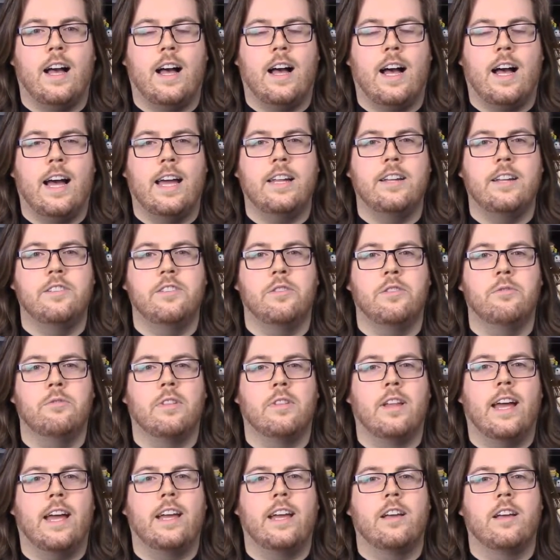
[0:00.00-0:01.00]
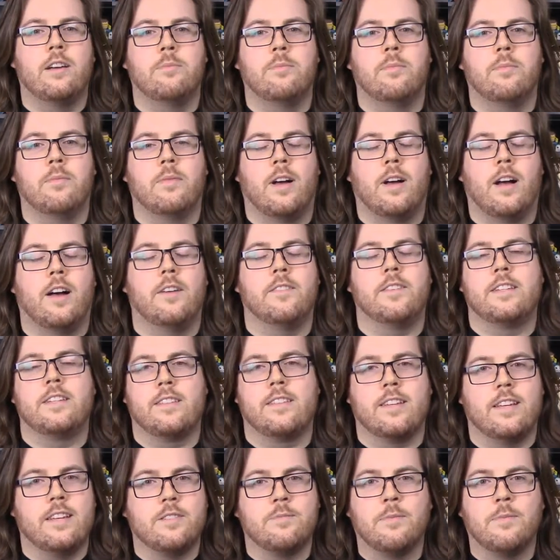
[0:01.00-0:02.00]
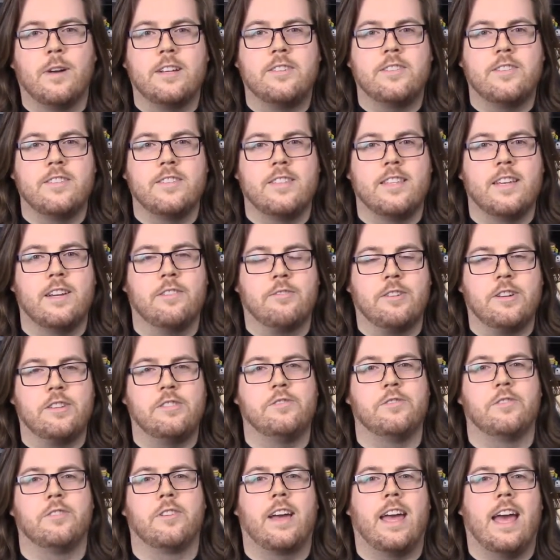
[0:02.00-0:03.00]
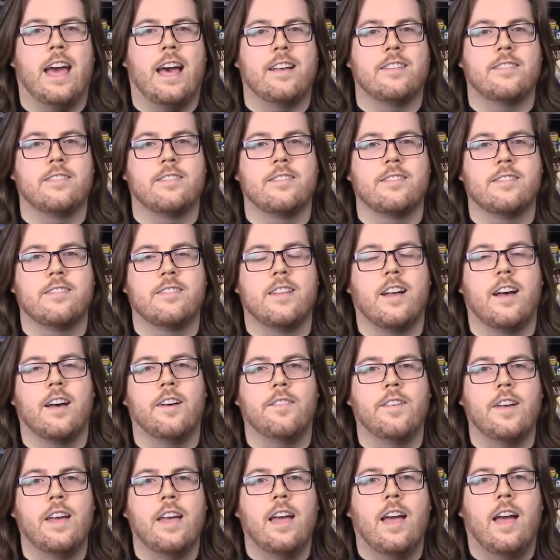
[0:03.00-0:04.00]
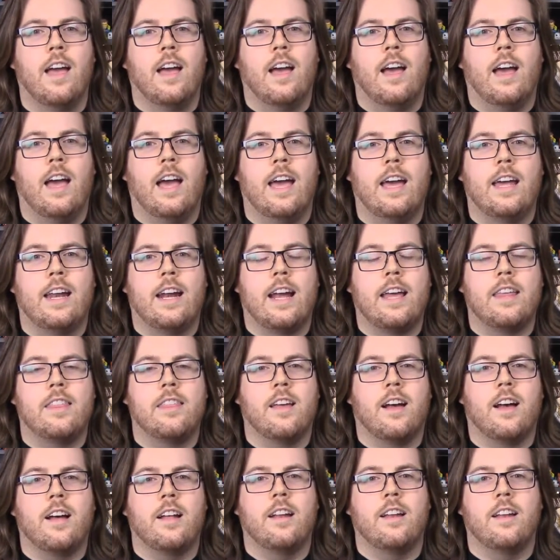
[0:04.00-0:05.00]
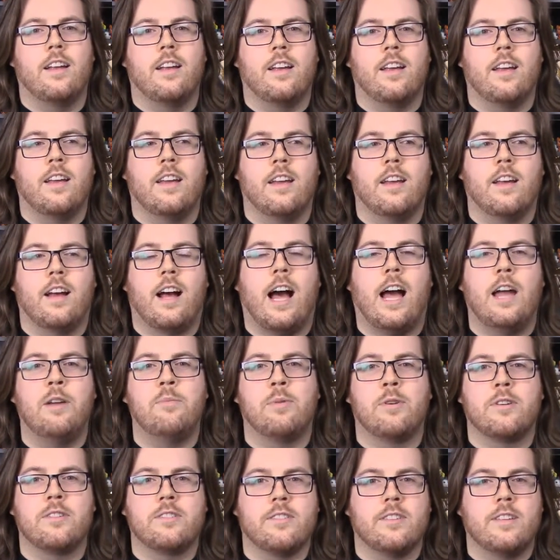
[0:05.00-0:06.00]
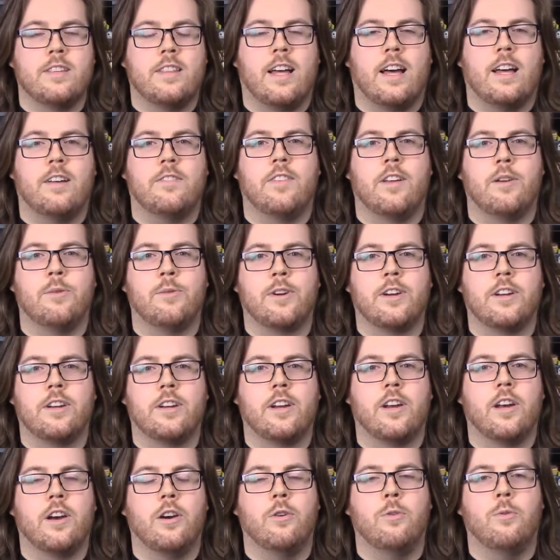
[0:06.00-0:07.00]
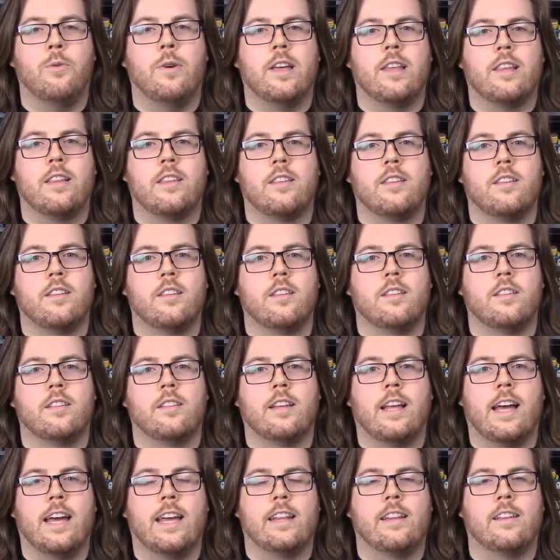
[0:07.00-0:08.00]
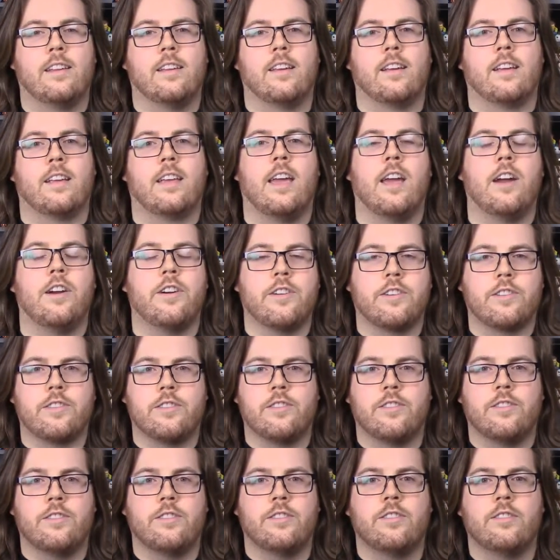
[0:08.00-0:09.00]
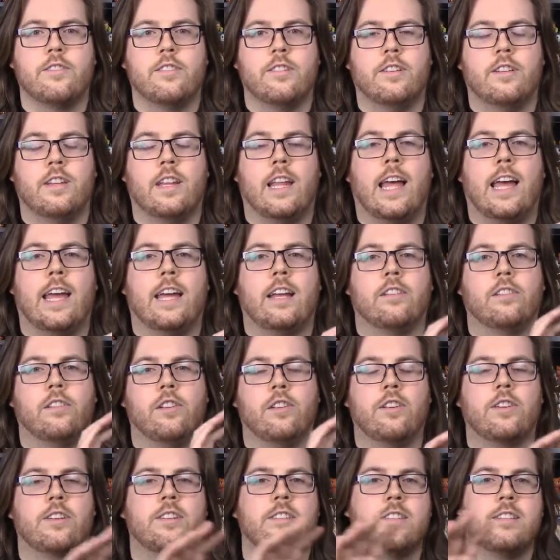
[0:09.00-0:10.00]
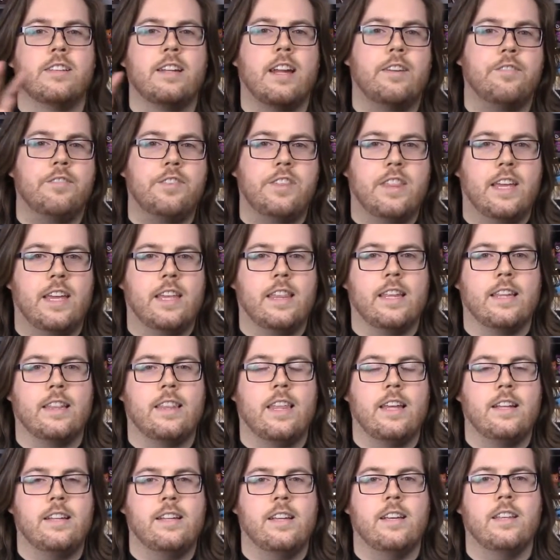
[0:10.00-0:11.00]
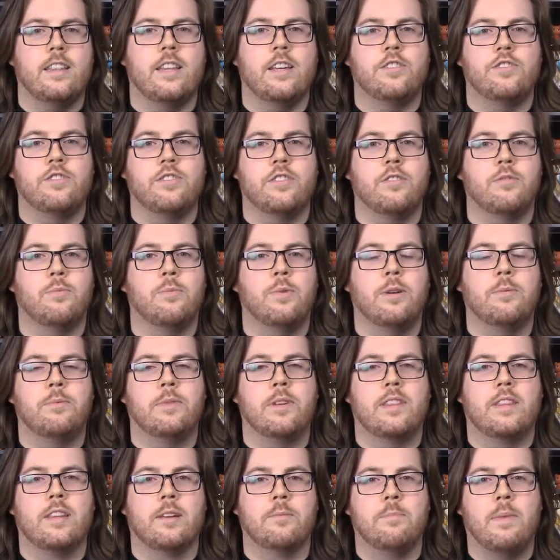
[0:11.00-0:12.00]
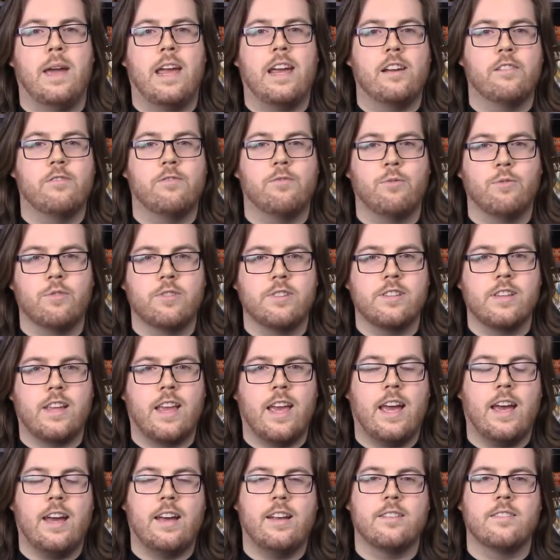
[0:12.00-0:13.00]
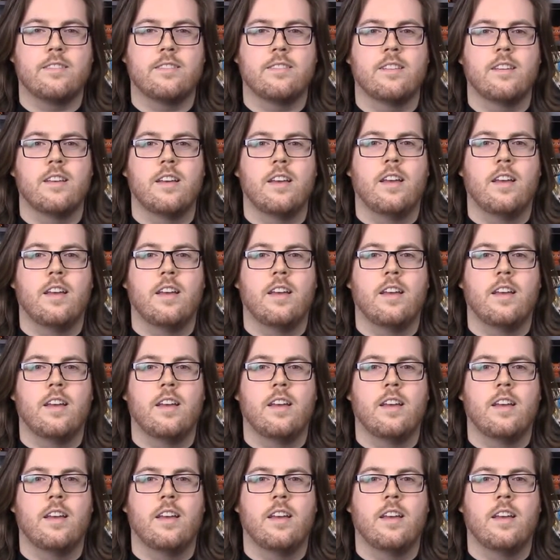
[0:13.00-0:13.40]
I don't like them obviously as much as the original cast and stuff. And I thought, I personally thought they were going to go with, like, the character, like, looks and everything that they did. They should have went with the Megaforce cast